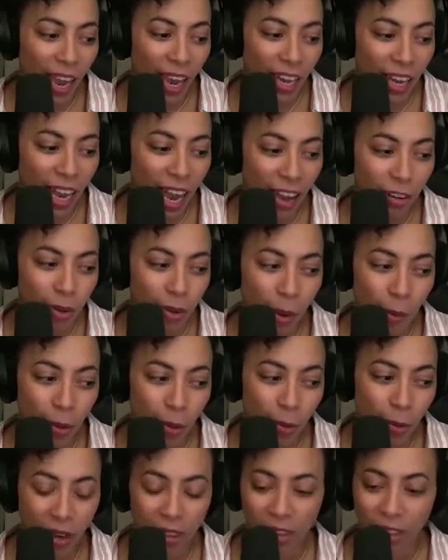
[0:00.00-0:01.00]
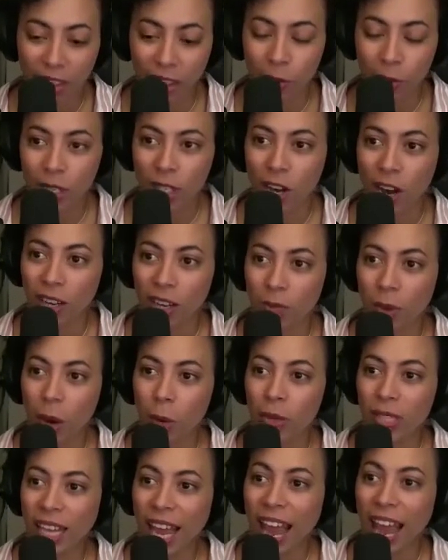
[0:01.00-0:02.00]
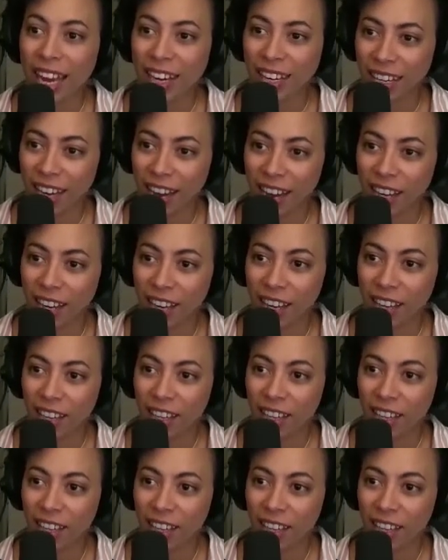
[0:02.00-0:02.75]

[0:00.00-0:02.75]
I remember one of the things we talked about was end gaining,